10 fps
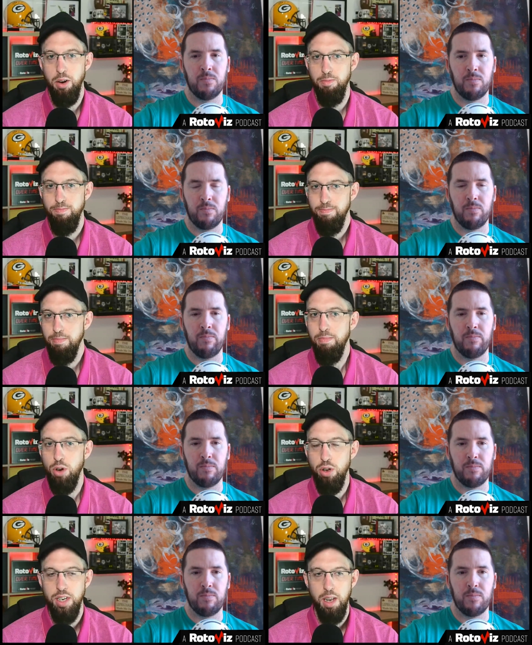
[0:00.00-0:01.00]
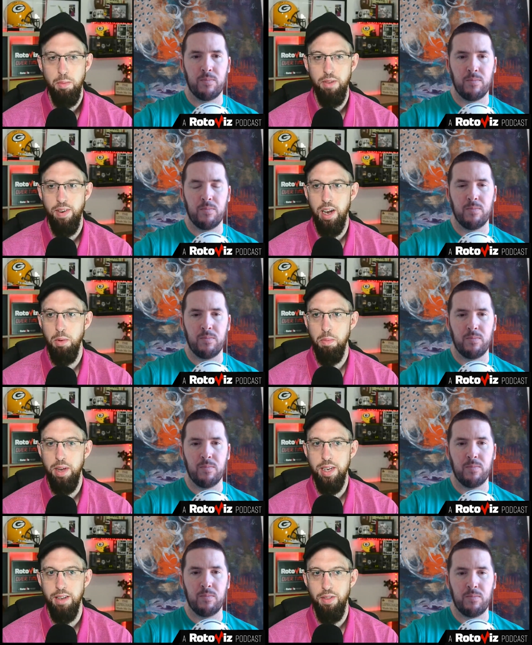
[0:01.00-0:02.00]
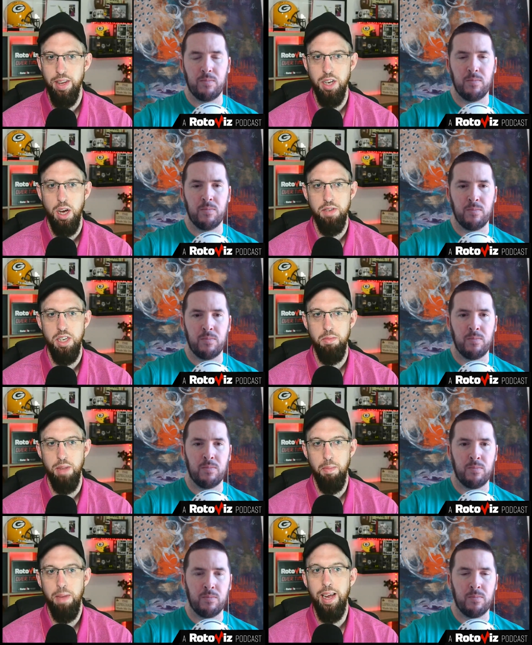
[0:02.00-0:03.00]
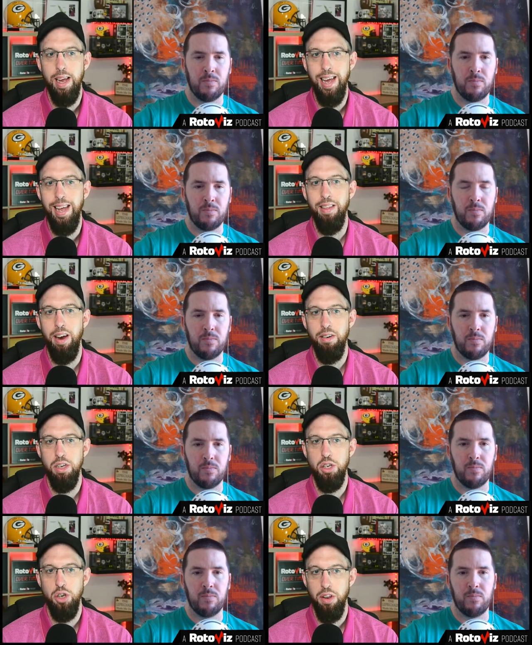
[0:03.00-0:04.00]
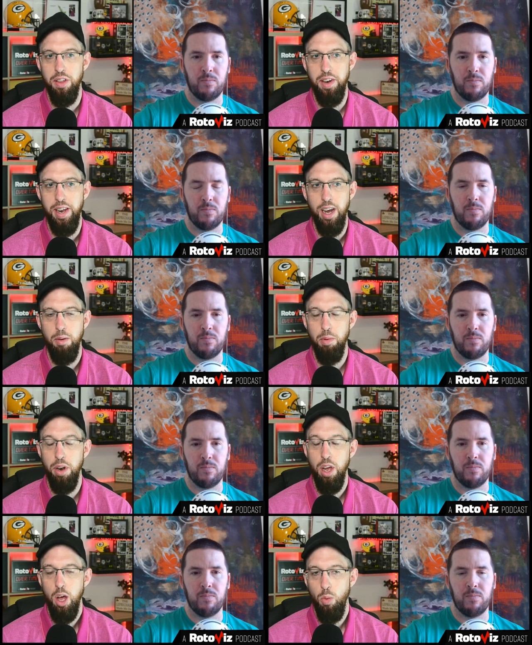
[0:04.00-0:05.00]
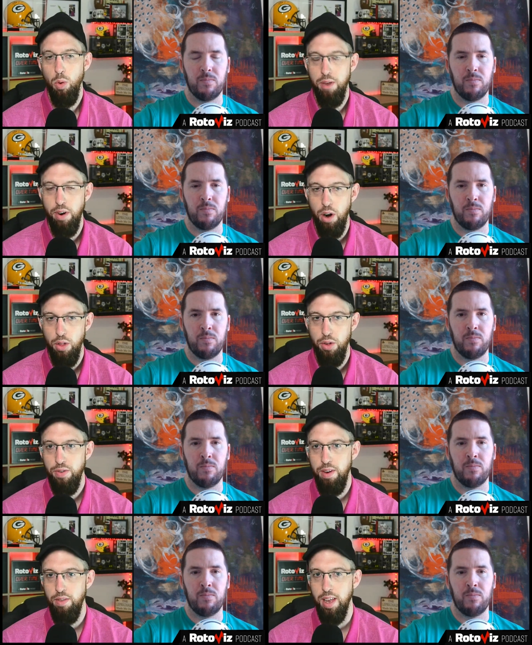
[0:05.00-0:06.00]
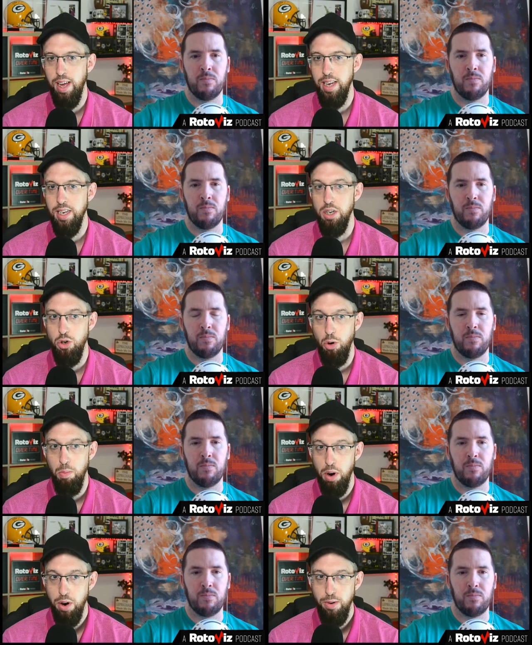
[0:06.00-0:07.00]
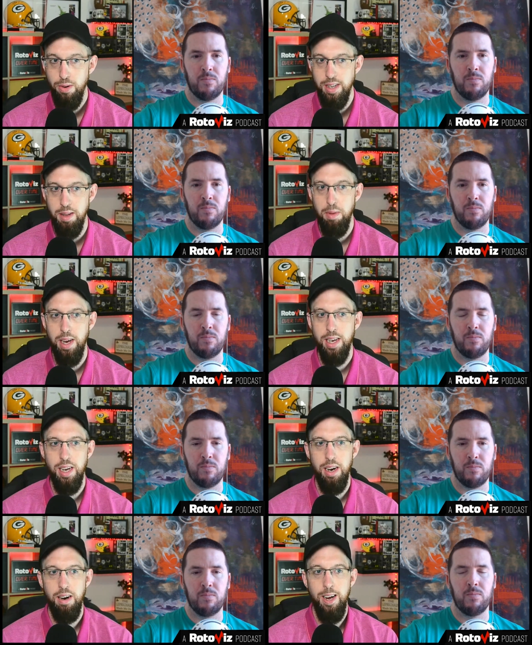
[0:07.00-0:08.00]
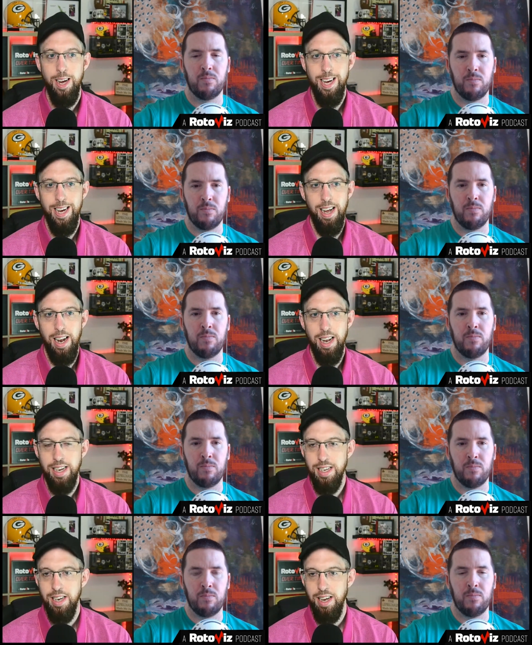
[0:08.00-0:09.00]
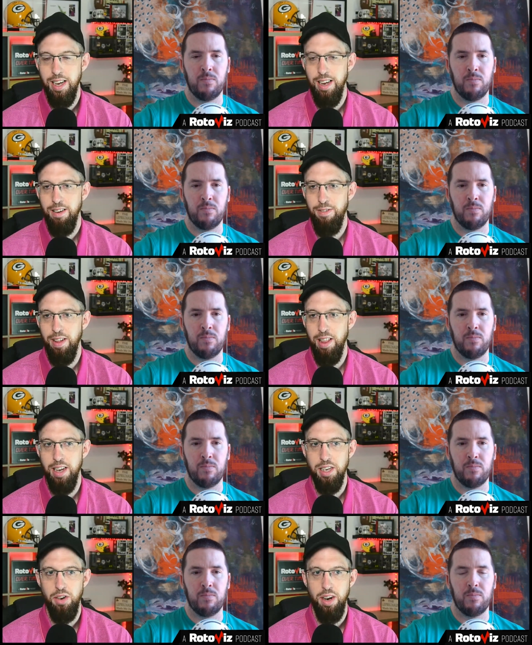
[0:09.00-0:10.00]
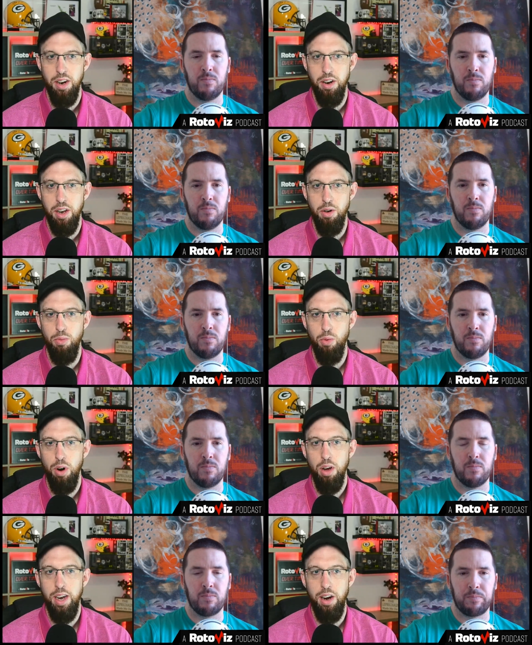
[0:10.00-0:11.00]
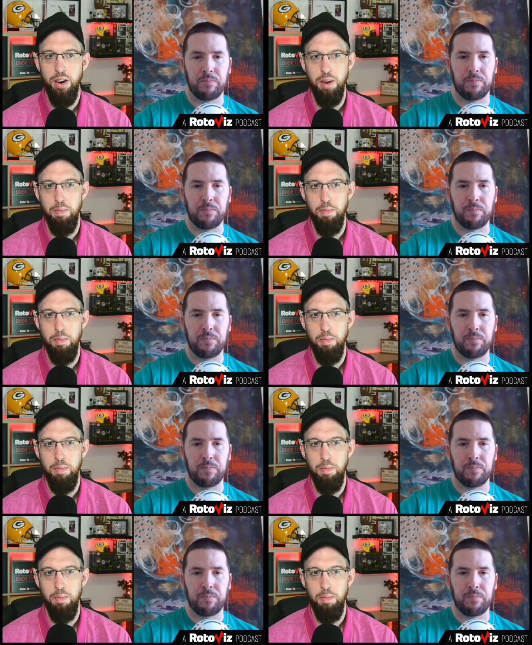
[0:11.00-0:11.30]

Speaker 1: know, could still be a valuable piece this offseason. But the big key there is Jonathan Taylor. But one of our other favorite guys in Joe Burrow is in the mix there. Let's uh, fill the listener in on, you know, we're looking here at